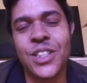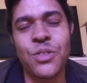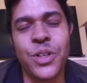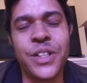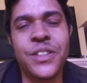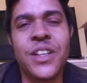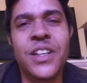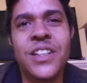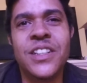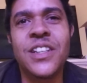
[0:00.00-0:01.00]
screens.
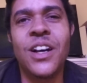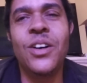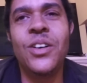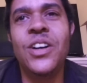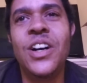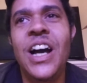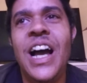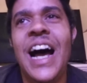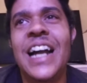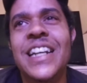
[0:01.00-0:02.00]
So
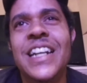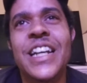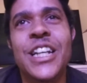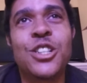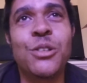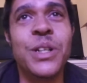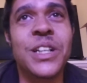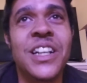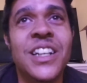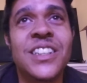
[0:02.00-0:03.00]
I did an instrument
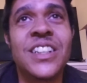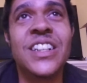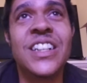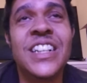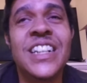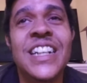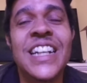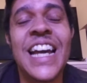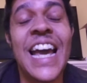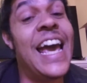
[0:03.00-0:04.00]
cluster.
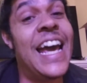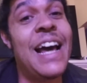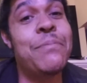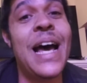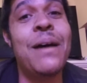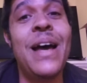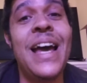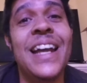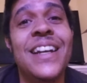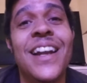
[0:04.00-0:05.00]
And I'm not
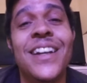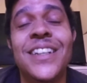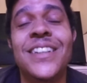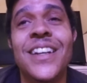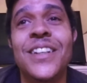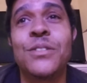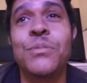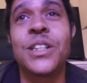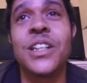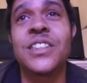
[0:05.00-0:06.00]
mad that I did that
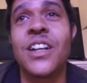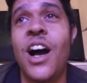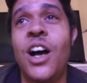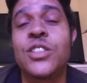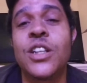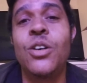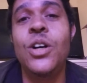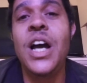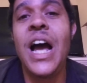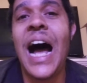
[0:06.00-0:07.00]
instrument cluster.
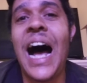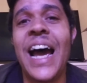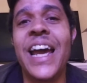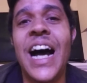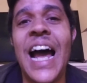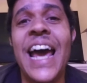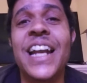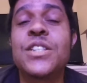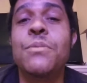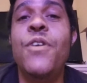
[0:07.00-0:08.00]
I
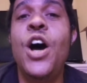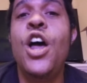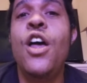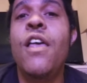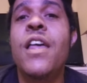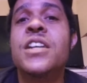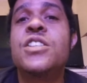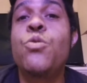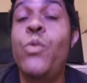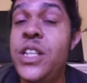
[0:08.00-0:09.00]
added some
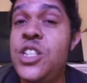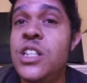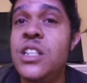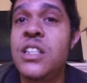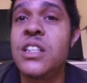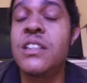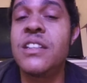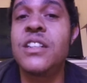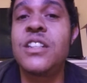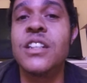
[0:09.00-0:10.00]
switches
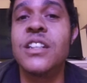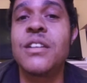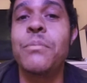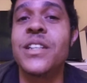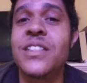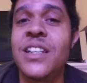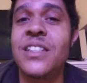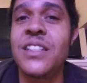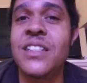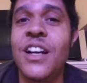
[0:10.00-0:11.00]
to some
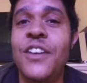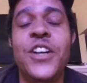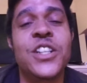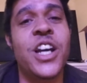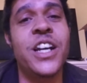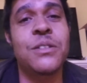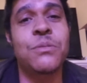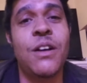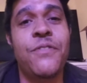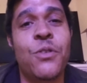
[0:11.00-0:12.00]
existing stuff, and I changed some
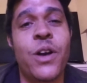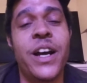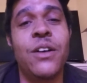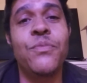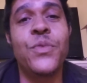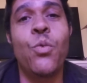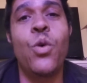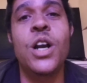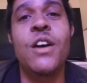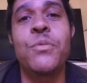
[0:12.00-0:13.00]
stuff around.
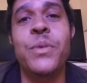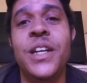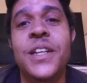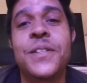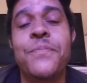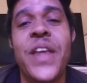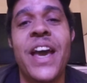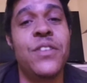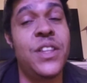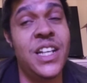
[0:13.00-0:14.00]
One of them is
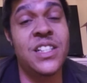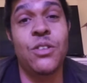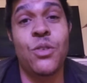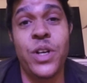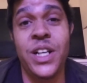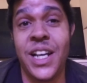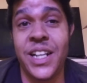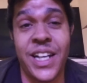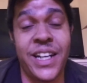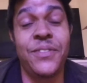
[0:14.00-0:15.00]
everything's on a relay
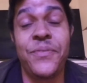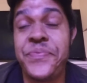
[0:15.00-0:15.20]
now.